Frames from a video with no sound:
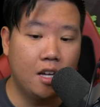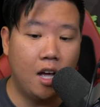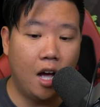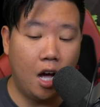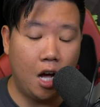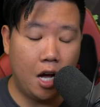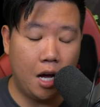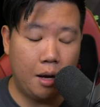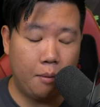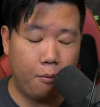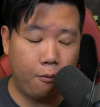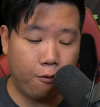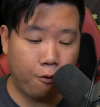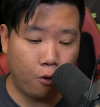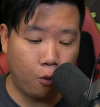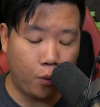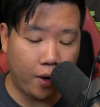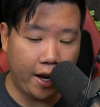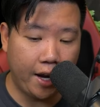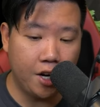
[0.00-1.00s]

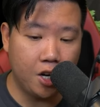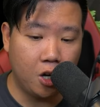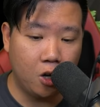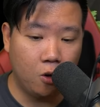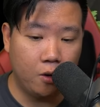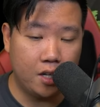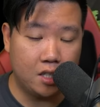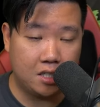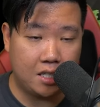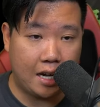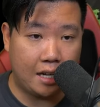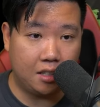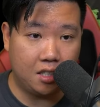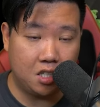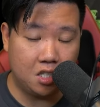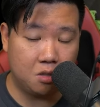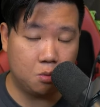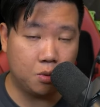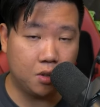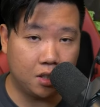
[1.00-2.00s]
For what I know is that
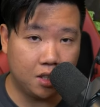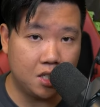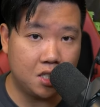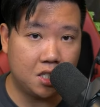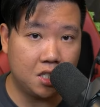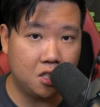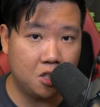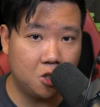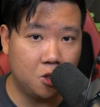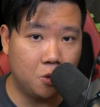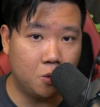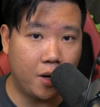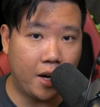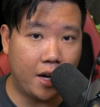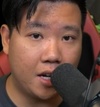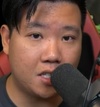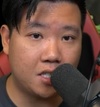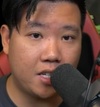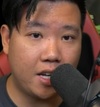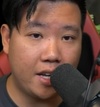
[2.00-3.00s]
this is released in the
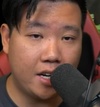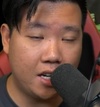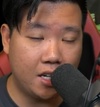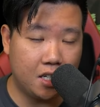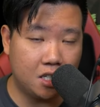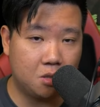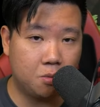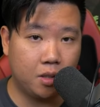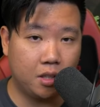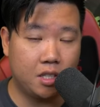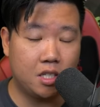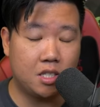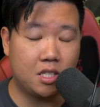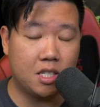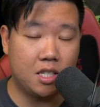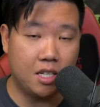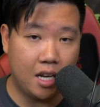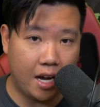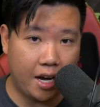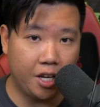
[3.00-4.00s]
US and it is released
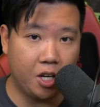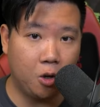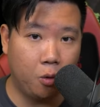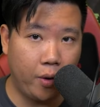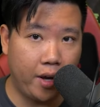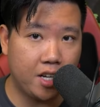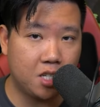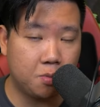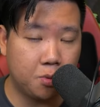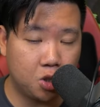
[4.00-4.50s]
in iOS,